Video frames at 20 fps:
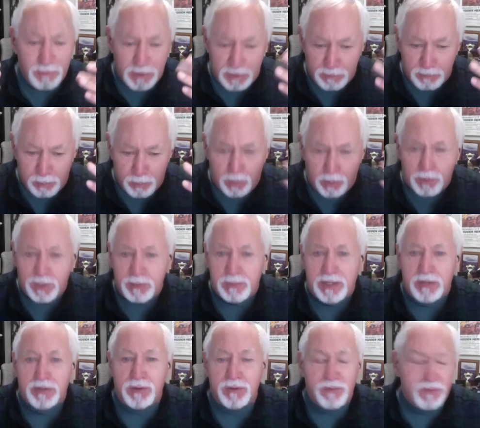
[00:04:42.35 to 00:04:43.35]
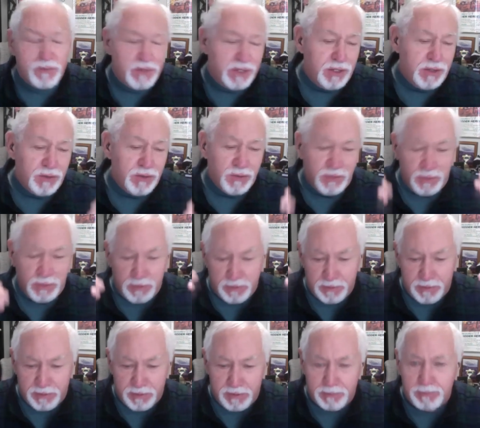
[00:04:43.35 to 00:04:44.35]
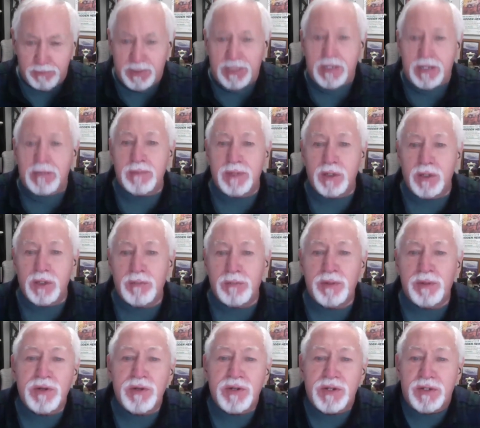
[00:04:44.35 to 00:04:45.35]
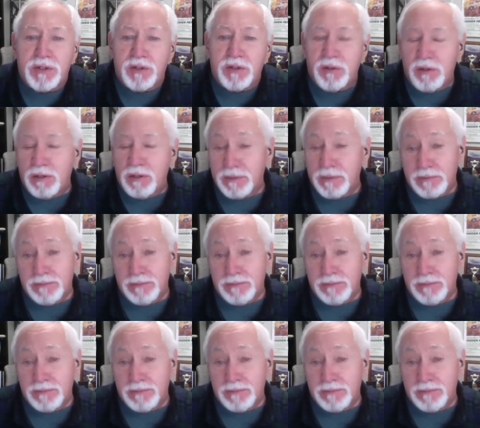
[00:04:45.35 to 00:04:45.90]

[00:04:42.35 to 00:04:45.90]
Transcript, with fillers: and worry about your faith and uh, become a good person and all of